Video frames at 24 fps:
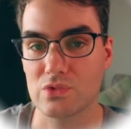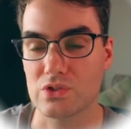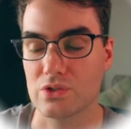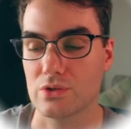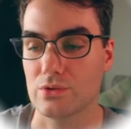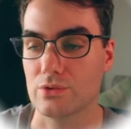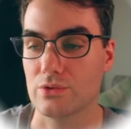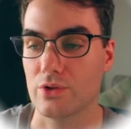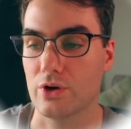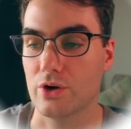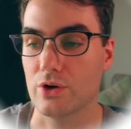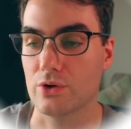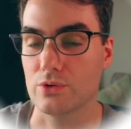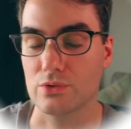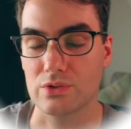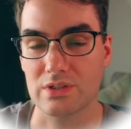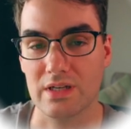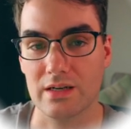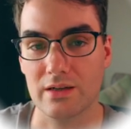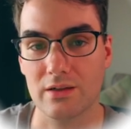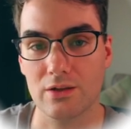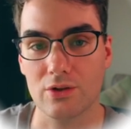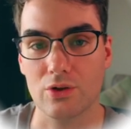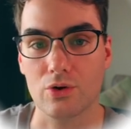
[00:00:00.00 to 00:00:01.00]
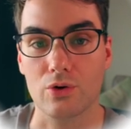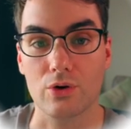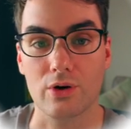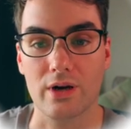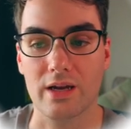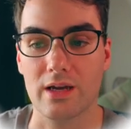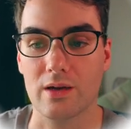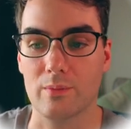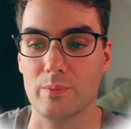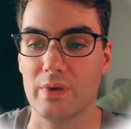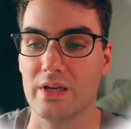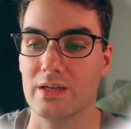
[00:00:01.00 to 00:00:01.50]
so the hotel or
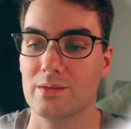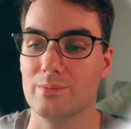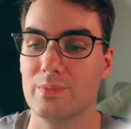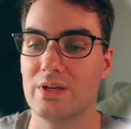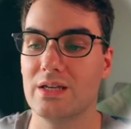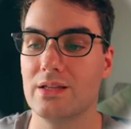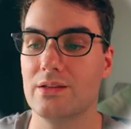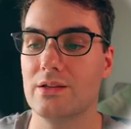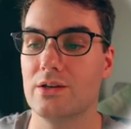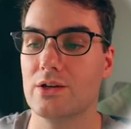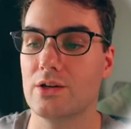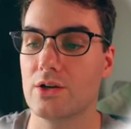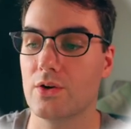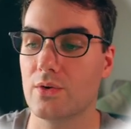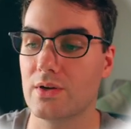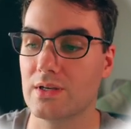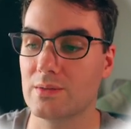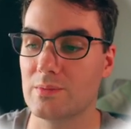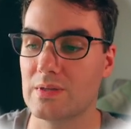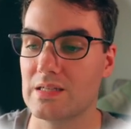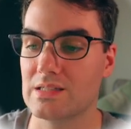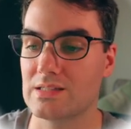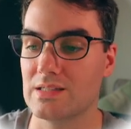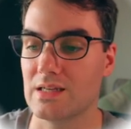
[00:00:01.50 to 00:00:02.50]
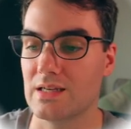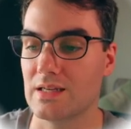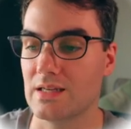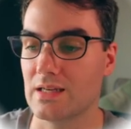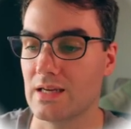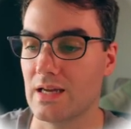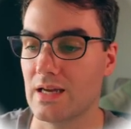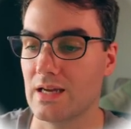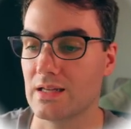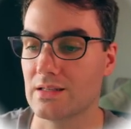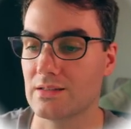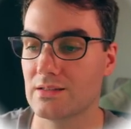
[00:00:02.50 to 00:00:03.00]
Airbnb that you're going to be
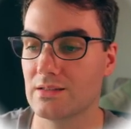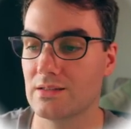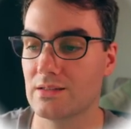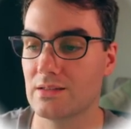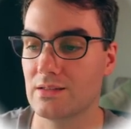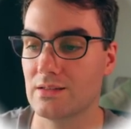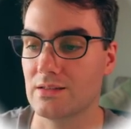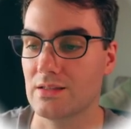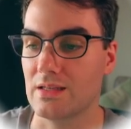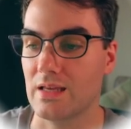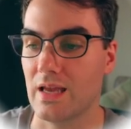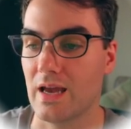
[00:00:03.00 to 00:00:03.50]
staying at, the